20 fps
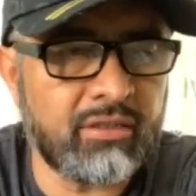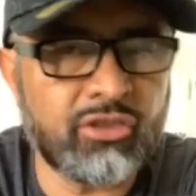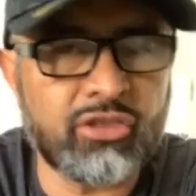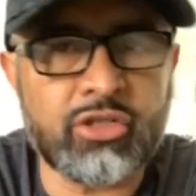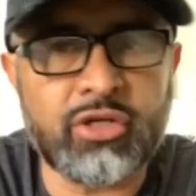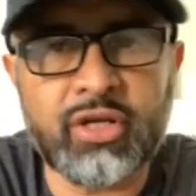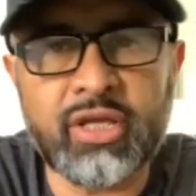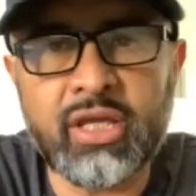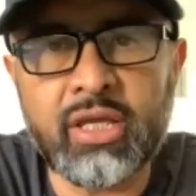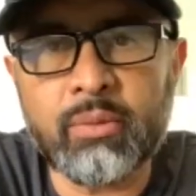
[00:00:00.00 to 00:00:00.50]

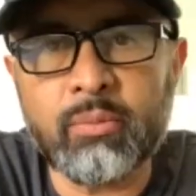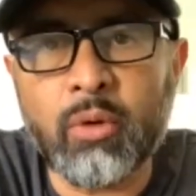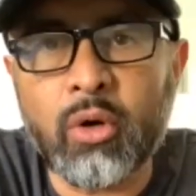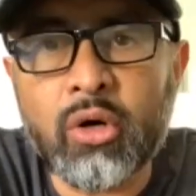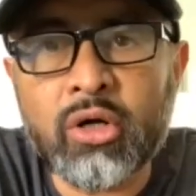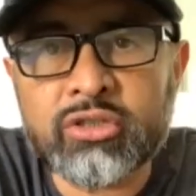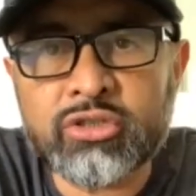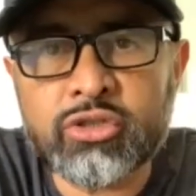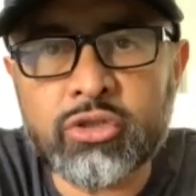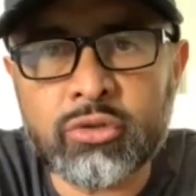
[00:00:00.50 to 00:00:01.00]
Serhiy
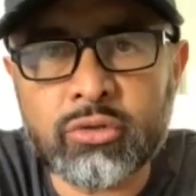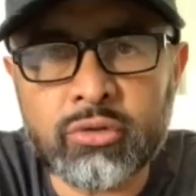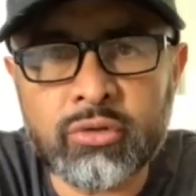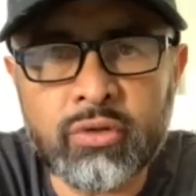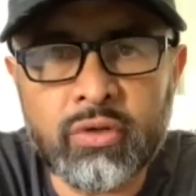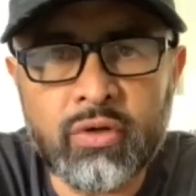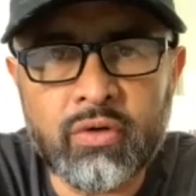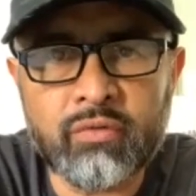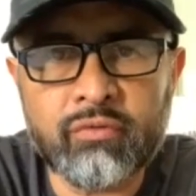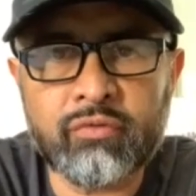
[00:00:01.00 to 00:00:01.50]
Bohachuk
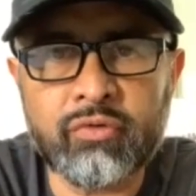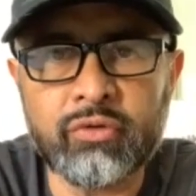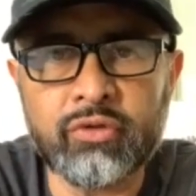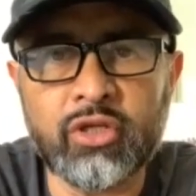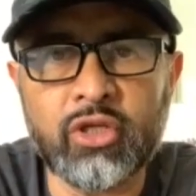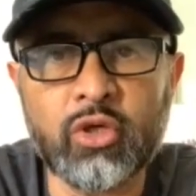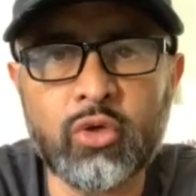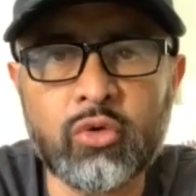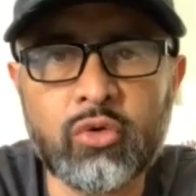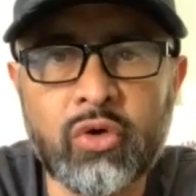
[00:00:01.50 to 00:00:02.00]
from the
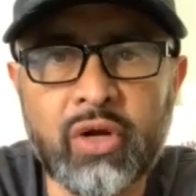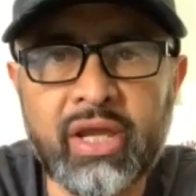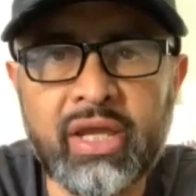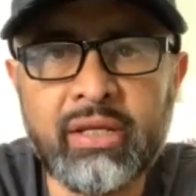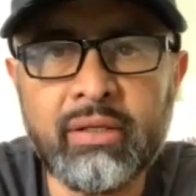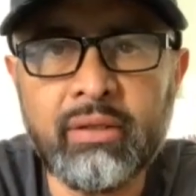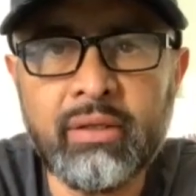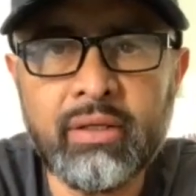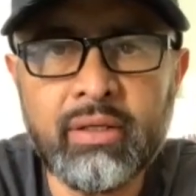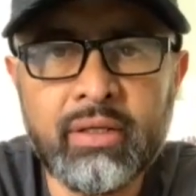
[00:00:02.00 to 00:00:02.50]

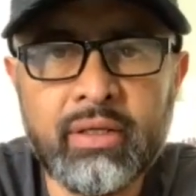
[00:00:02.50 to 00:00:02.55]
Ukraine,